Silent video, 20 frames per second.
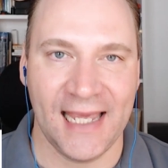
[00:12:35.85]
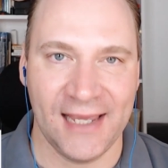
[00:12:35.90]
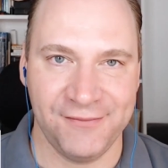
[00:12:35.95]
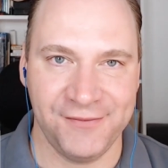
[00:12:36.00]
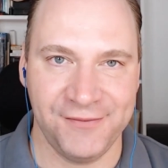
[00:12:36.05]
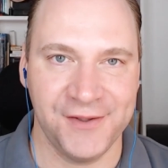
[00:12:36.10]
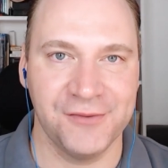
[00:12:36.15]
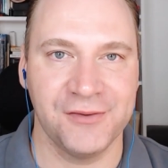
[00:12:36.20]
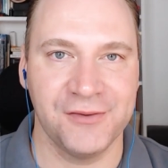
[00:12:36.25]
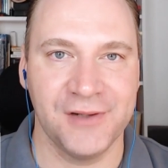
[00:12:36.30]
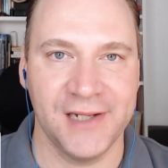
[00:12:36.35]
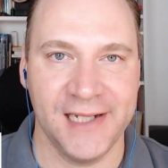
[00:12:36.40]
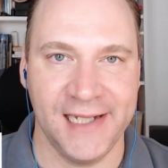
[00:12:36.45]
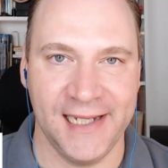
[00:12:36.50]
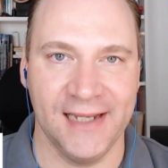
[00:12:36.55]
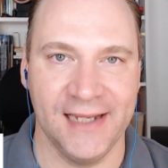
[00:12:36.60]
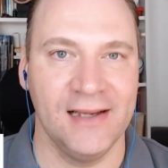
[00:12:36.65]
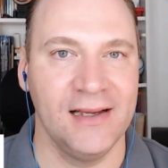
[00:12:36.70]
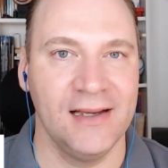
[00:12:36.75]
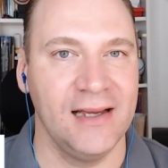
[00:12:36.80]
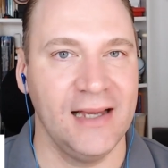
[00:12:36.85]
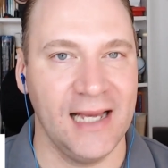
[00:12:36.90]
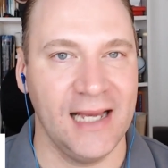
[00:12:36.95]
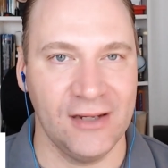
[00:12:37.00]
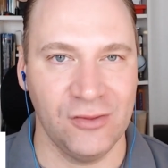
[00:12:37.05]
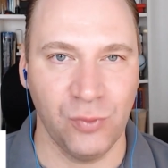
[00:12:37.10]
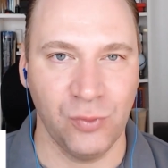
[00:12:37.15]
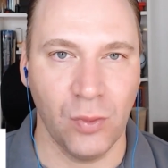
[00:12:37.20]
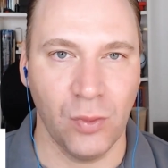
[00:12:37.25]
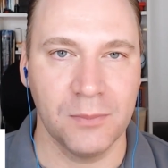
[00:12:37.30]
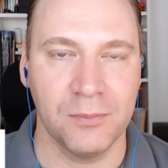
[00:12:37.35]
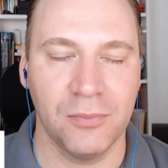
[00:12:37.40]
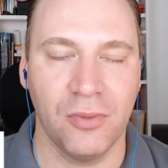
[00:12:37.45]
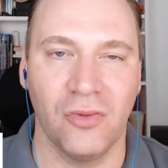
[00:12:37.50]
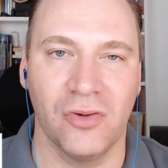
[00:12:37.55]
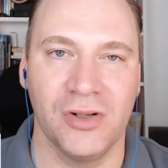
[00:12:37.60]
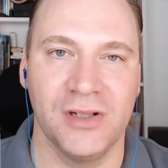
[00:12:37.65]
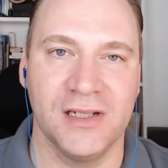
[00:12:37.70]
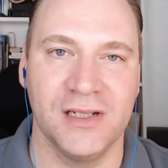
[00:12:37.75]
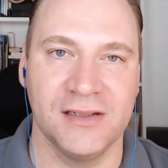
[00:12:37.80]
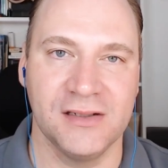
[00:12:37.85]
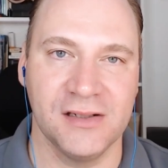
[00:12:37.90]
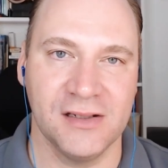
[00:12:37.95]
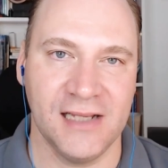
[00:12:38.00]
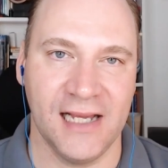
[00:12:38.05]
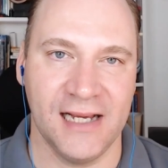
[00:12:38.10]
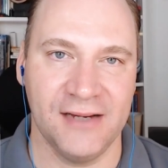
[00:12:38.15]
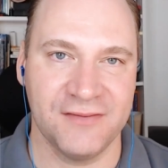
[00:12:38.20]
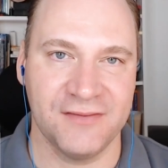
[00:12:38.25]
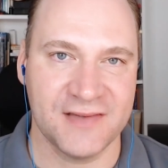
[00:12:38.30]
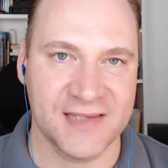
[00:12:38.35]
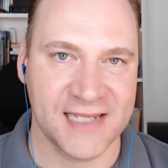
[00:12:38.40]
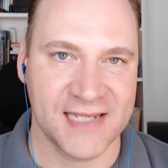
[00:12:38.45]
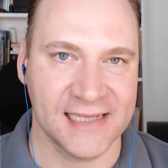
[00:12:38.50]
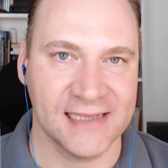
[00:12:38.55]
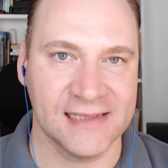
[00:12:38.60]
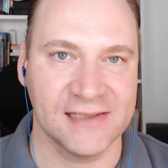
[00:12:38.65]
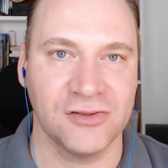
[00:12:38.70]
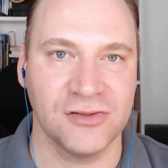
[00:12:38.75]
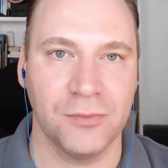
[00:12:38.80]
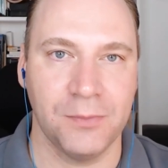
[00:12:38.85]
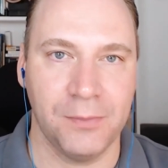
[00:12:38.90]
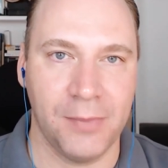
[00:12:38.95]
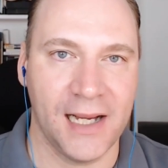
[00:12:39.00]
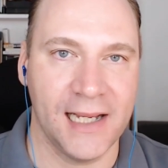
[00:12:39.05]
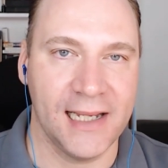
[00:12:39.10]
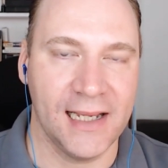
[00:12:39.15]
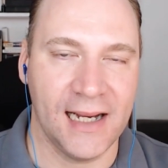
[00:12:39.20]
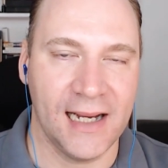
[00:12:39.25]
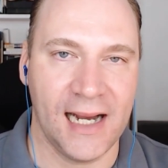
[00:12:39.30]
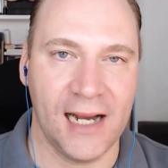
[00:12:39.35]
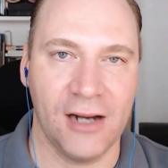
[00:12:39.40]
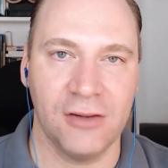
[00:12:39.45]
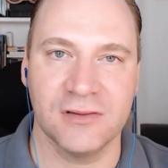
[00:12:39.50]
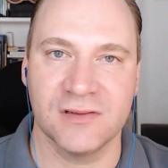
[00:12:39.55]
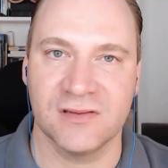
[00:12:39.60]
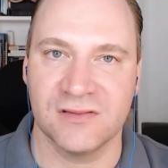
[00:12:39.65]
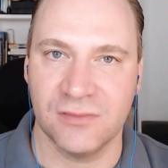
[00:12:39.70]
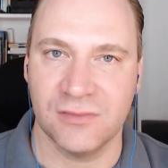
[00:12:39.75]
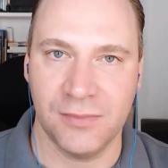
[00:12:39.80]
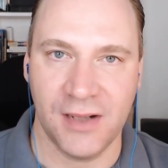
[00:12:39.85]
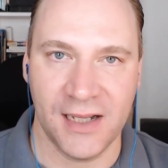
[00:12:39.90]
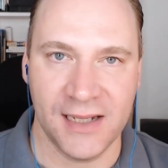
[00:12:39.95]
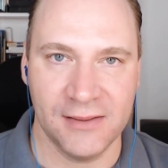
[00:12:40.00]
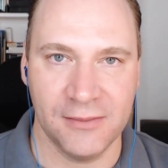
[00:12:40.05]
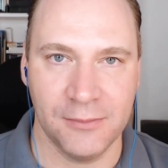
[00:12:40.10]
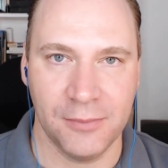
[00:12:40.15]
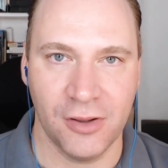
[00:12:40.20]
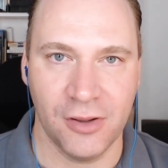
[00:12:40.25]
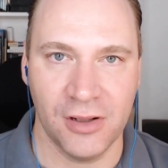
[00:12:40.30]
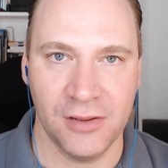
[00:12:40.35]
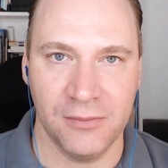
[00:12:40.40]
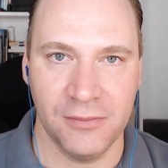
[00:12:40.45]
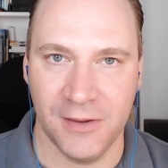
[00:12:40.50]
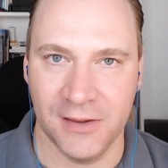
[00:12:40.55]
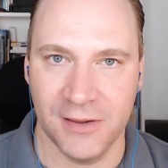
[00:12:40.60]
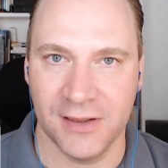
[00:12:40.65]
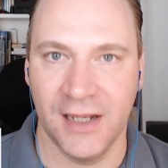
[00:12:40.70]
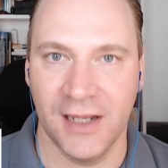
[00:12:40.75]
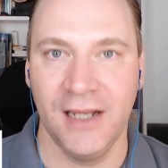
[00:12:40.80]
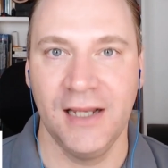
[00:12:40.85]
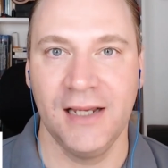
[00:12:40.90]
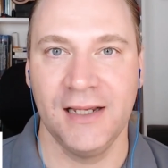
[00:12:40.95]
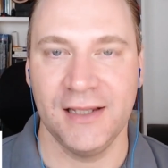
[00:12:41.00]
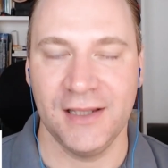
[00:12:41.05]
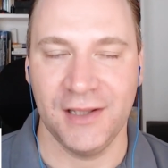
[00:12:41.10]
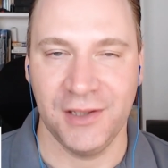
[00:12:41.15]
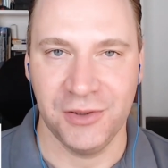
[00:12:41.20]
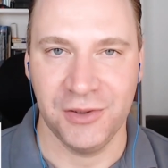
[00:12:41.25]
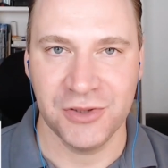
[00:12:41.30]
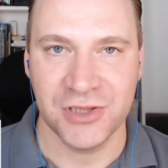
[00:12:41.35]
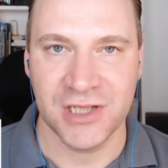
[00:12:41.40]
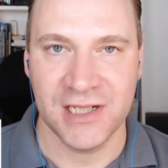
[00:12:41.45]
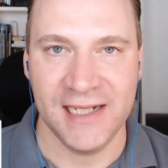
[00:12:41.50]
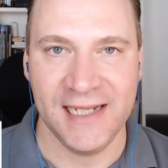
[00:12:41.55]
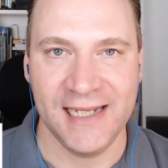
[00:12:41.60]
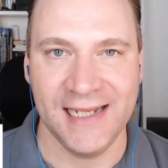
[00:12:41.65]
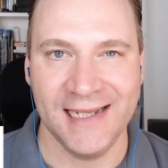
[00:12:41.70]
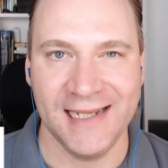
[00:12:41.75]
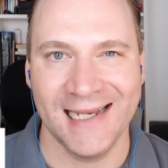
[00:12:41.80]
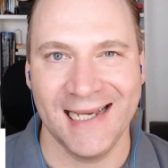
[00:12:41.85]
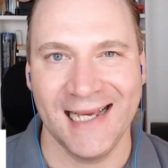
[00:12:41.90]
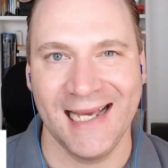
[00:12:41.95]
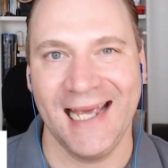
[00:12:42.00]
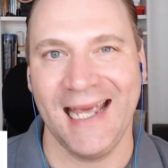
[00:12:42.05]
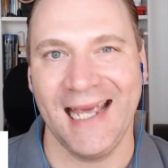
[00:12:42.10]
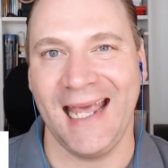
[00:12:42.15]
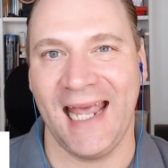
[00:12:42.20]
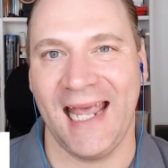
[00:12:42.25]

if you really at one point in your life settle to buy a house, to buy an apartment, usually